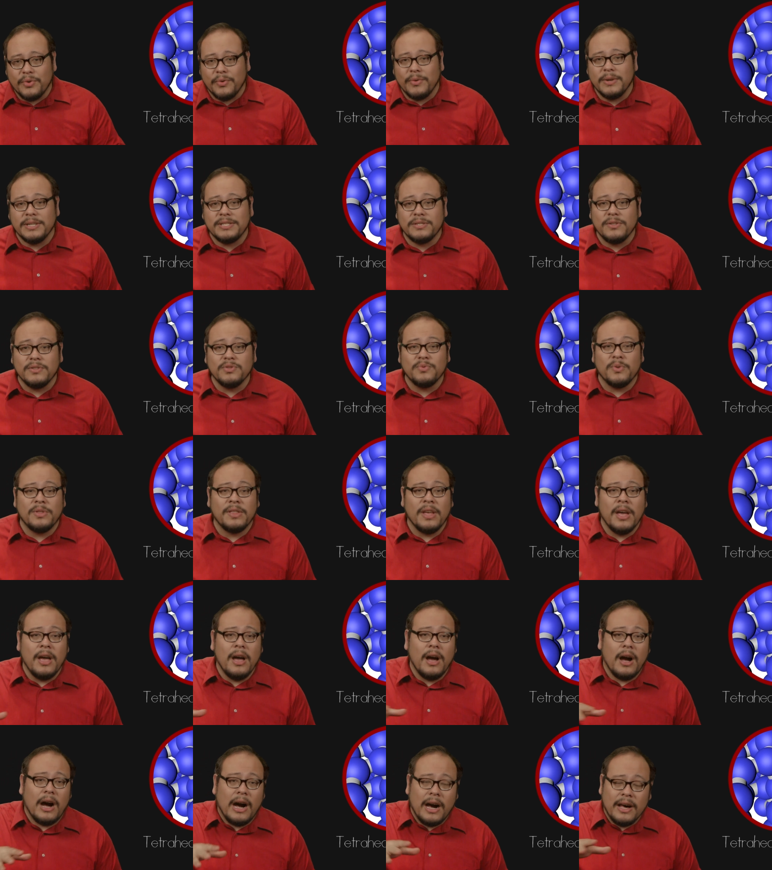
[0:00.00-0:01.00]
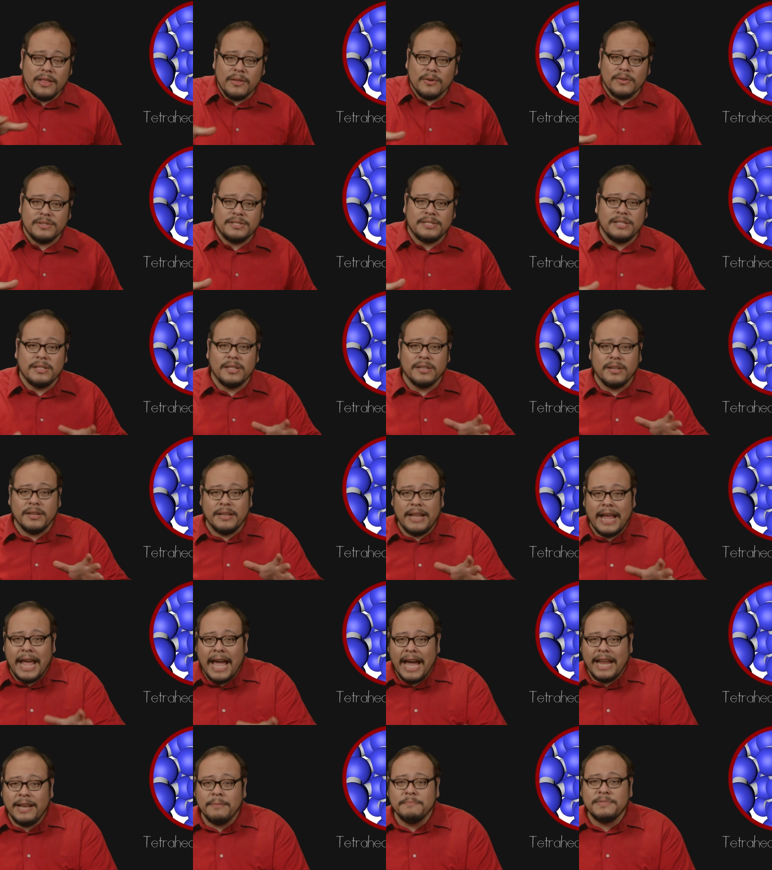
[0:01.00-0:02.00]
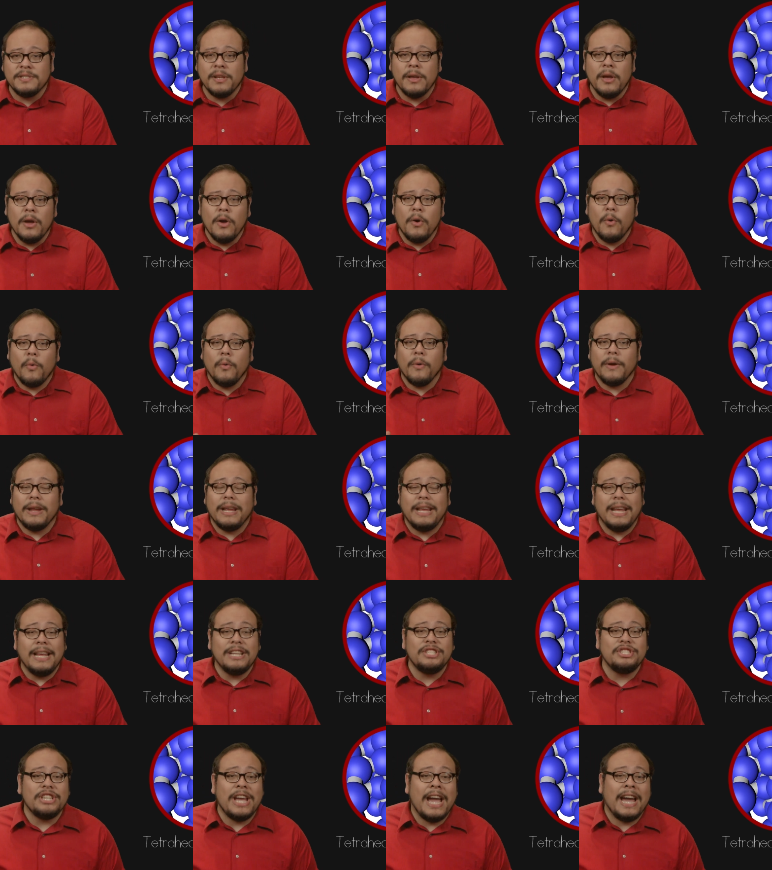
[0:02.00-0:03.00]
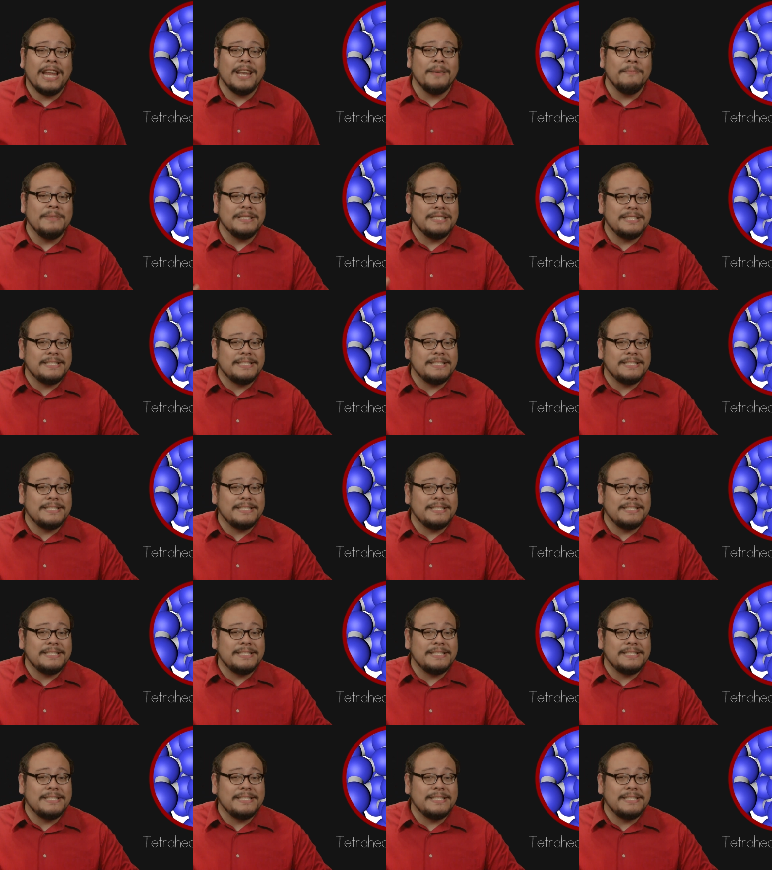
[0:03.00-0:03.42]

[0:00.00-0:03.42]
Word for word: crystals with other silicon atoms where each atom is